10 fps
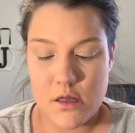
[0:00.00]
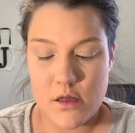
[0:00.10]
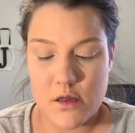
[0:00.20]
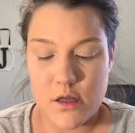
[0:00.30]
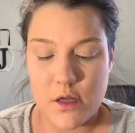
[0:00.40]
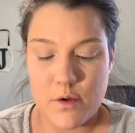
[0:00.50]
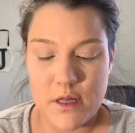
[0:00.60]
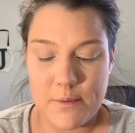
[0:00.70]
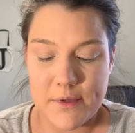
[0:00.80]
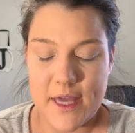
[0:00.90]
liquid
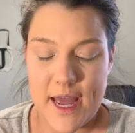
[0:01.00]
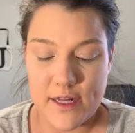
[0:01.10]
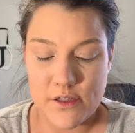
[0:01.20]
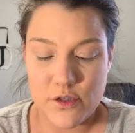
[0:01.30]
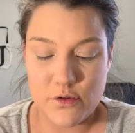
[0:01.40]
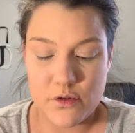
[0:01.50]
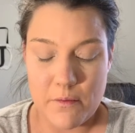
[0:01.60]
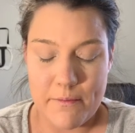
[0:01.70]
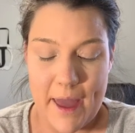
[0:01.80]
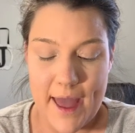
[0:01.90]
lip catsuit
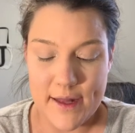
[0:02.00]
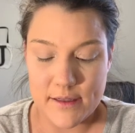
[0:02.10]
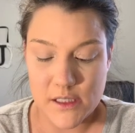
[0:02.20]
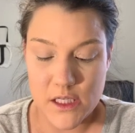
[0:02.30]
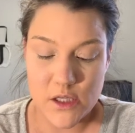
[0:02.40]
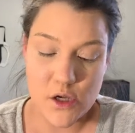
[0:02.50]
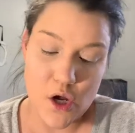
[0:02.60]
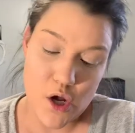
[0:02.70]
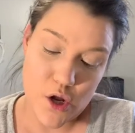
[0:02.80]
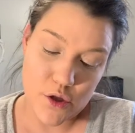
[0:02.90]
matte in
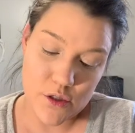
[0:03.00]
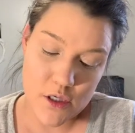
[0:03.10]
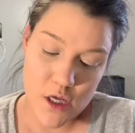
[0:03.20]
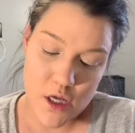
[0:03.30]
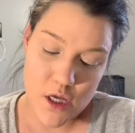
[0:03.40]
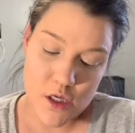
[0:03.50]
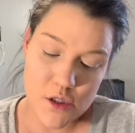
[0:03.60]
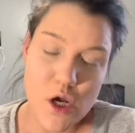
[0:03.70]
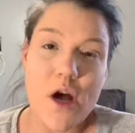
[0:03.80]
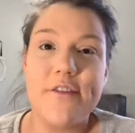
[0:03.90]
called
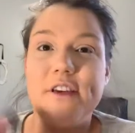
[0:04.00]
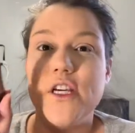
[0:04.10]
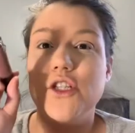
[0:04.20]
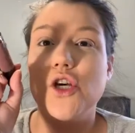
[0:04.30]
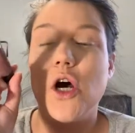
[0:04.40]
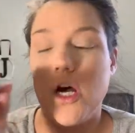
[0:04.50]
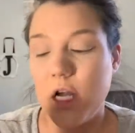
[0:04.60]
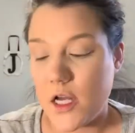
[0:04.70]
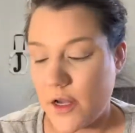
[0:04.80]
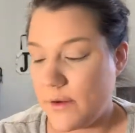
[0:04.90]
Toffee
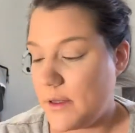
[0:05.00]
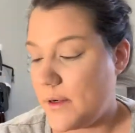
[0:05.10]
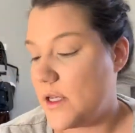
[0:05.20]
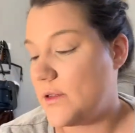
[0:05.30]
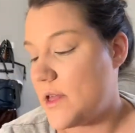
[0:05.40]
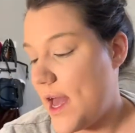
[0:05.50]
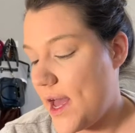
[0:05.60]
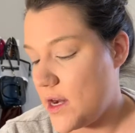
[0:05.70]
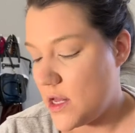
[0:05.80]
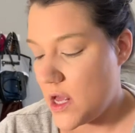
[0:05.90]
Talk. I really want to use that.